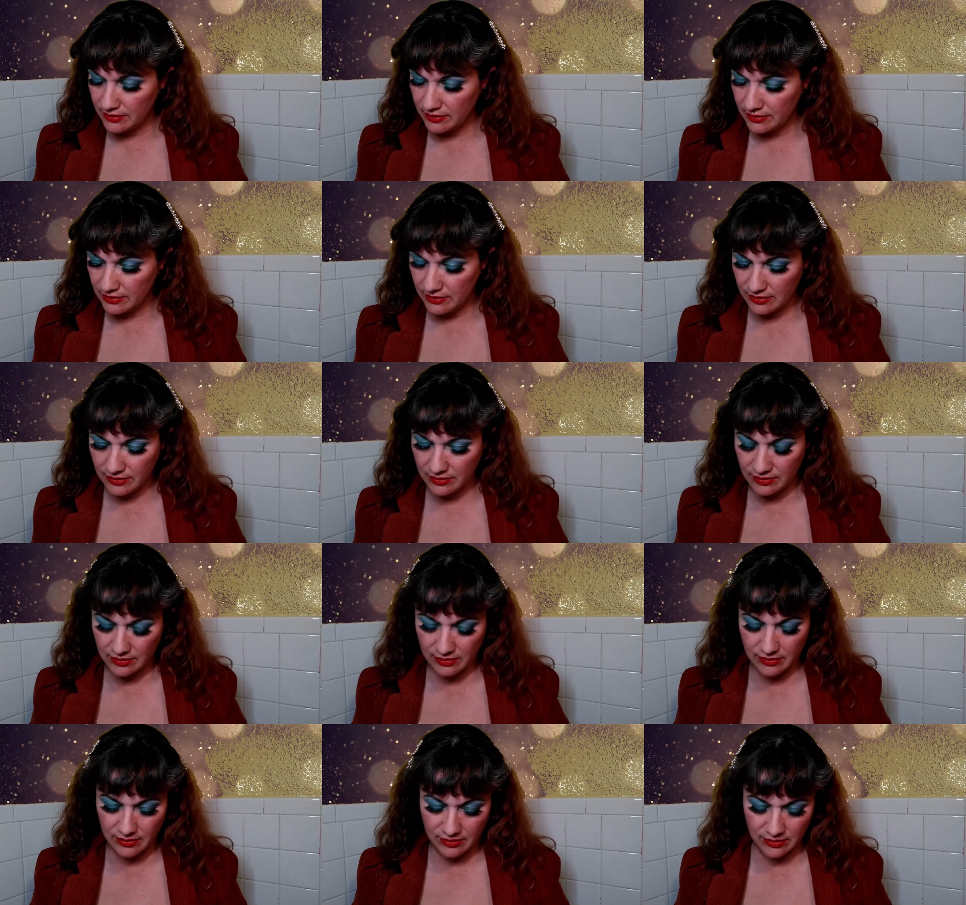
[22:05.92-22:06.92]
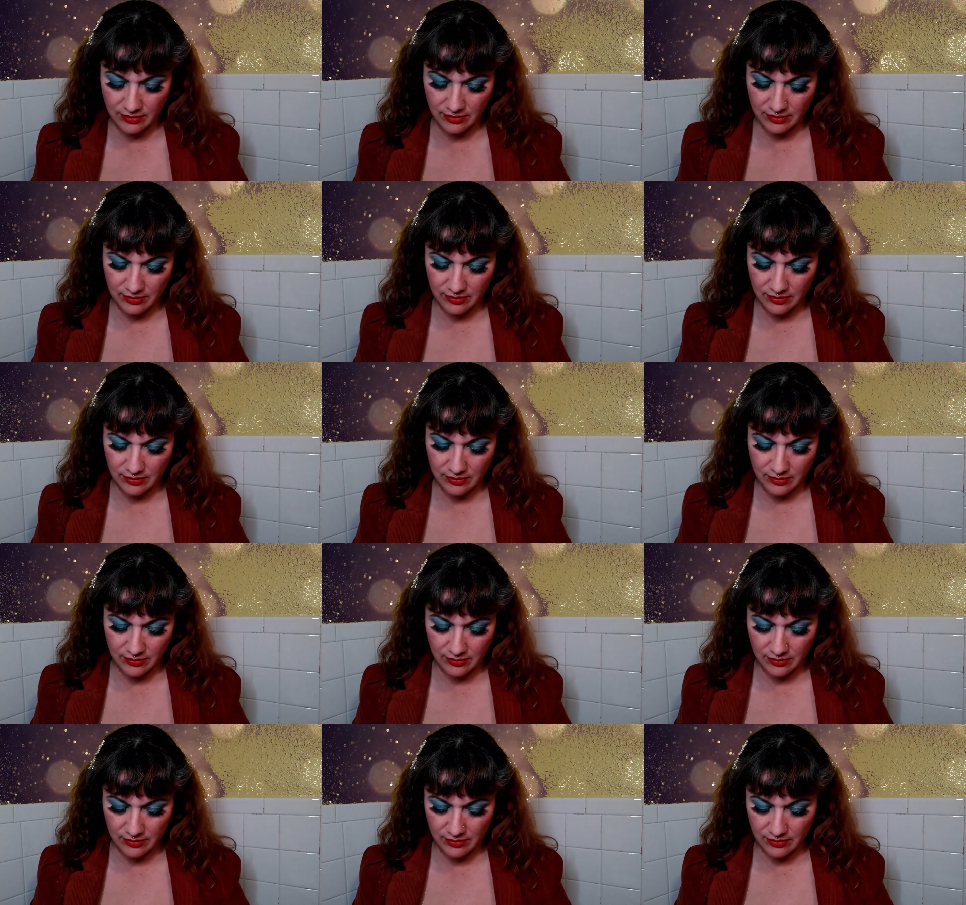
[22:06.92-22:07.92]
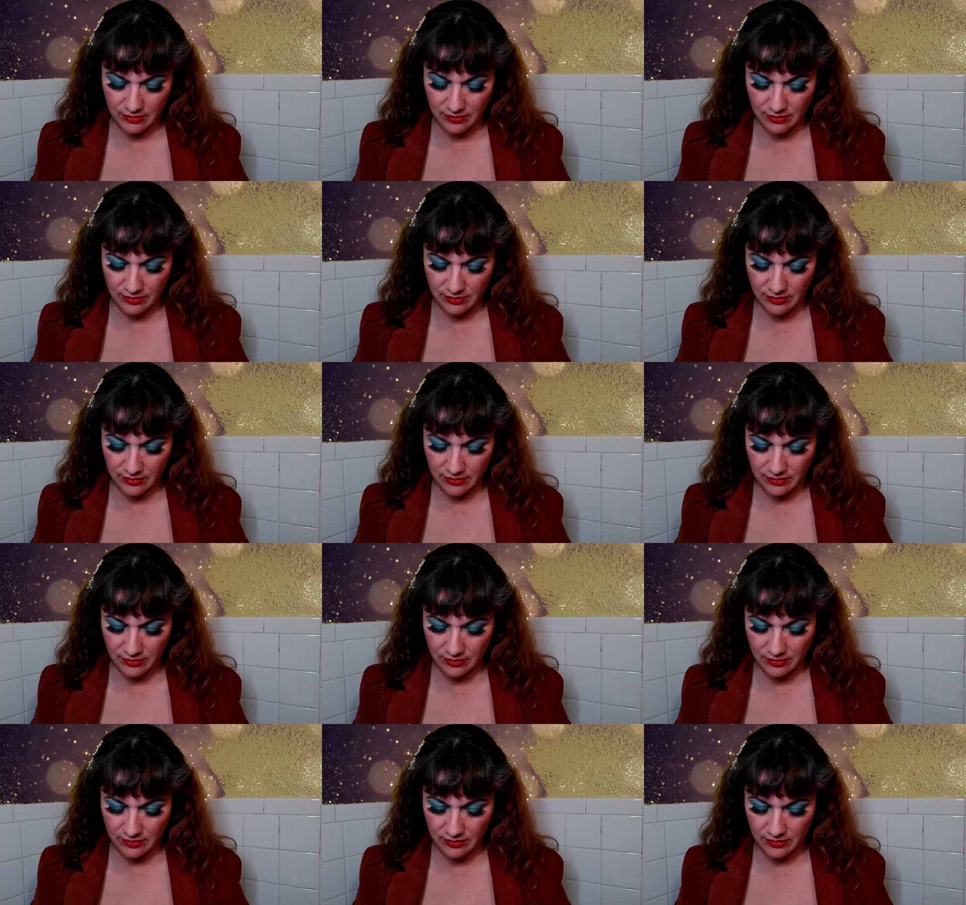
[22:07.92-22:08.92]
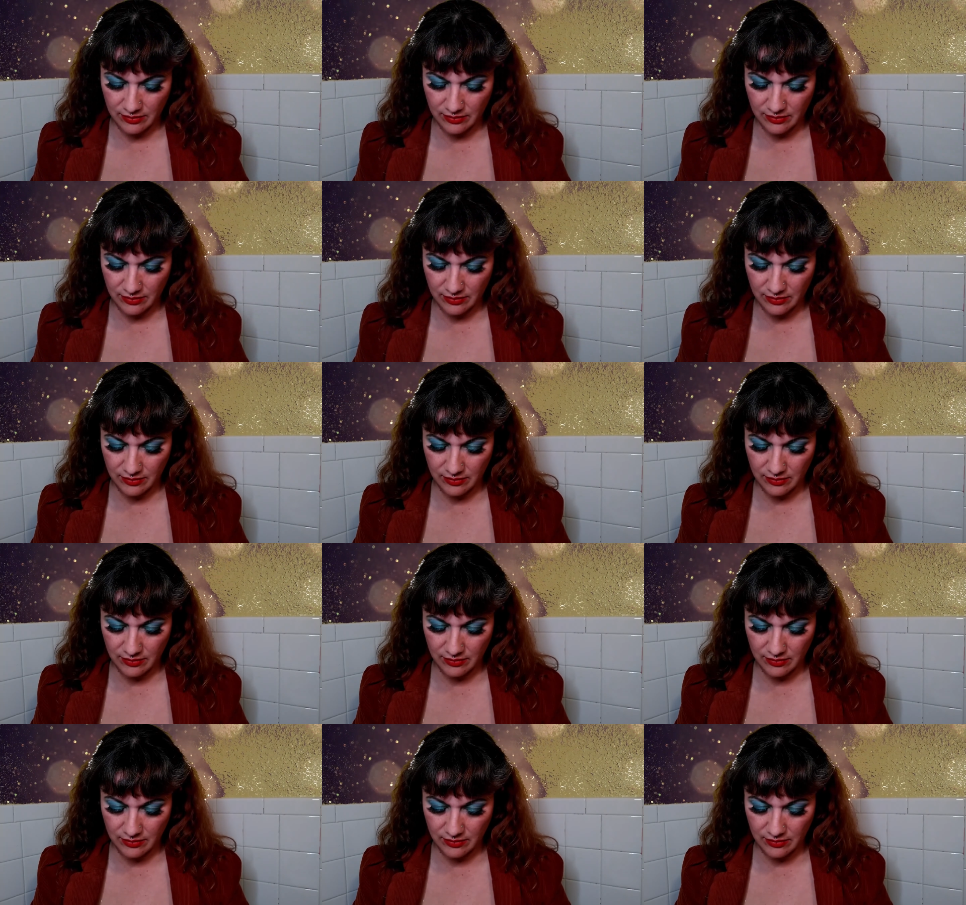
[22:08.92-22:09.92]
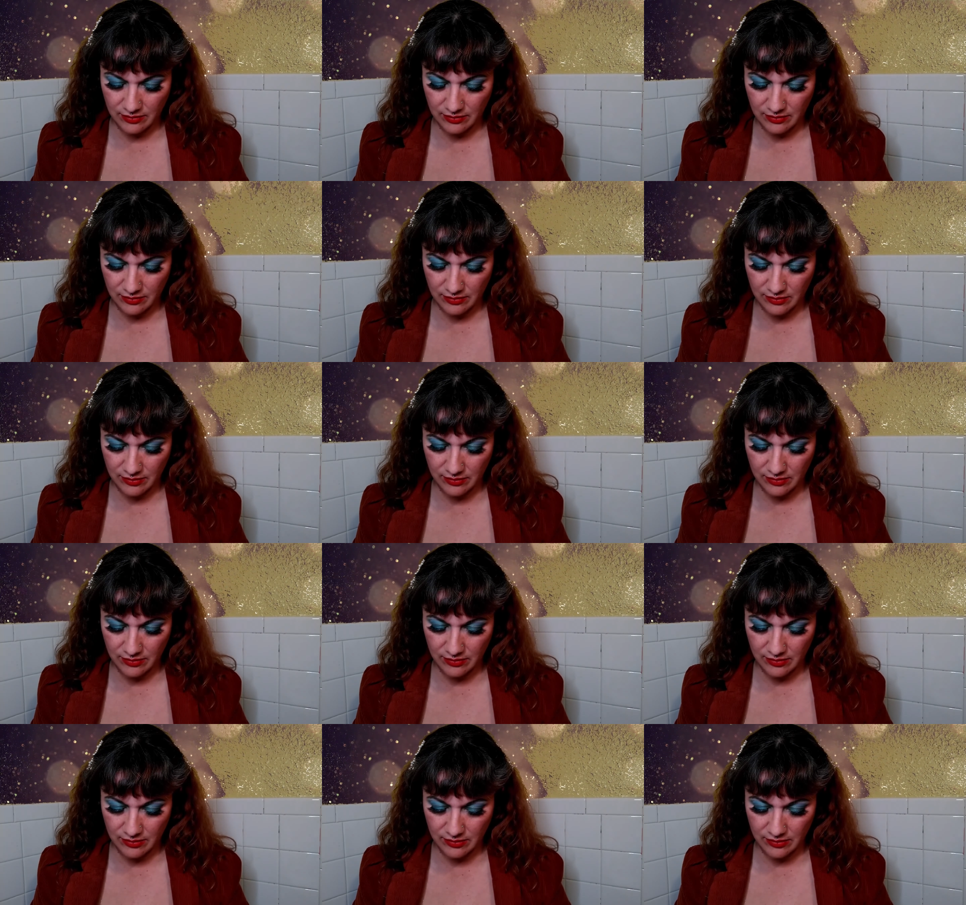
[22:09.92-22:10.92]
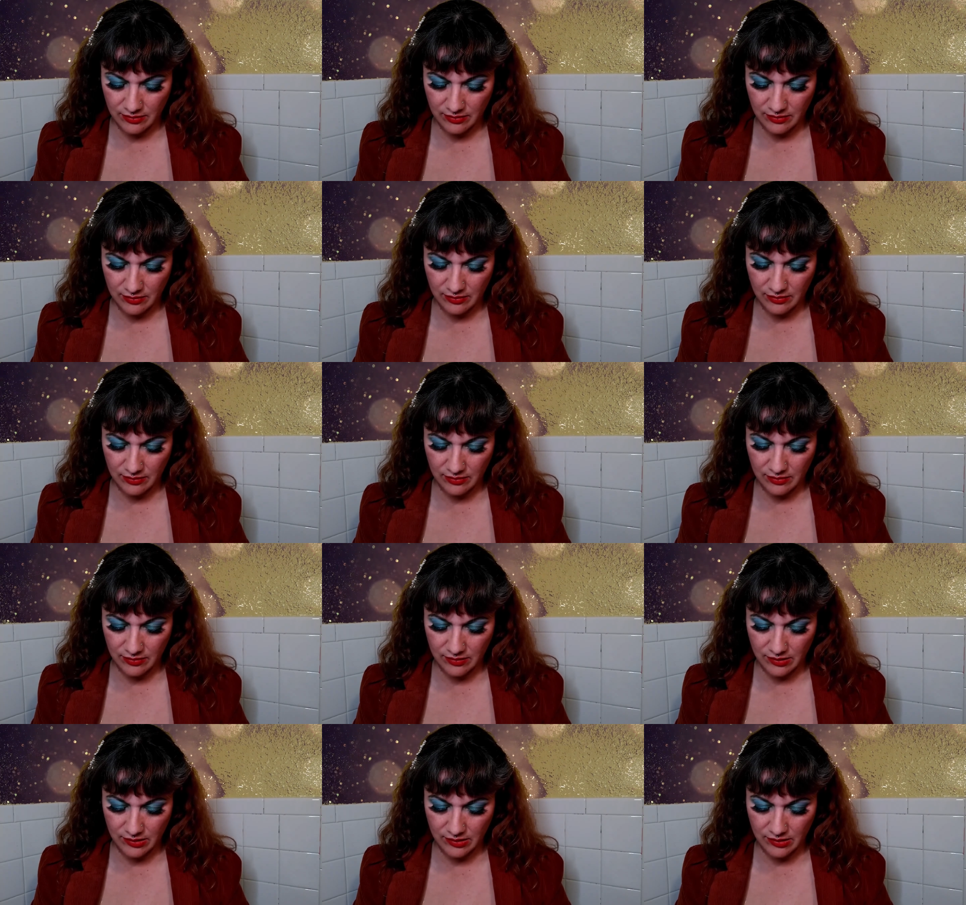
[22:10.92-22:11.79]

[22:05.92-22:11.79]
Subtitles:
Nobody speaks.